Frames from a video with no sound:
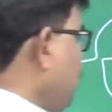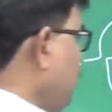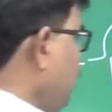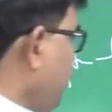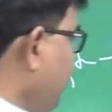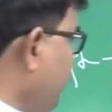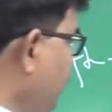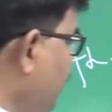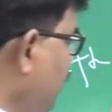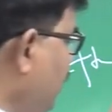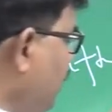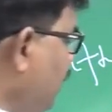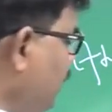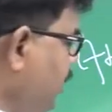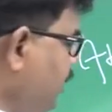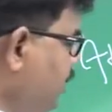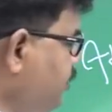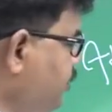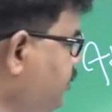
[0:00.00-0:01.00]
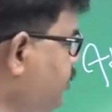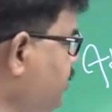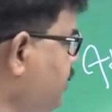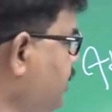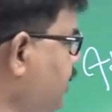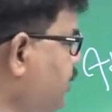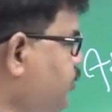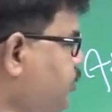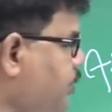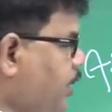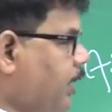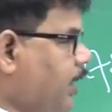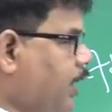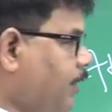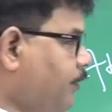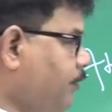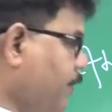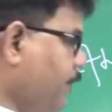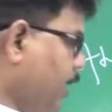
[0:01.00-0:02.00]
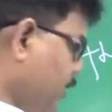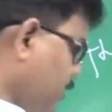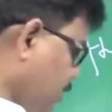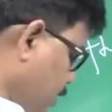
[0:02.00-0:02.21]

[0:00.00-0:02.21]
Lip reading: Again, see, the second factor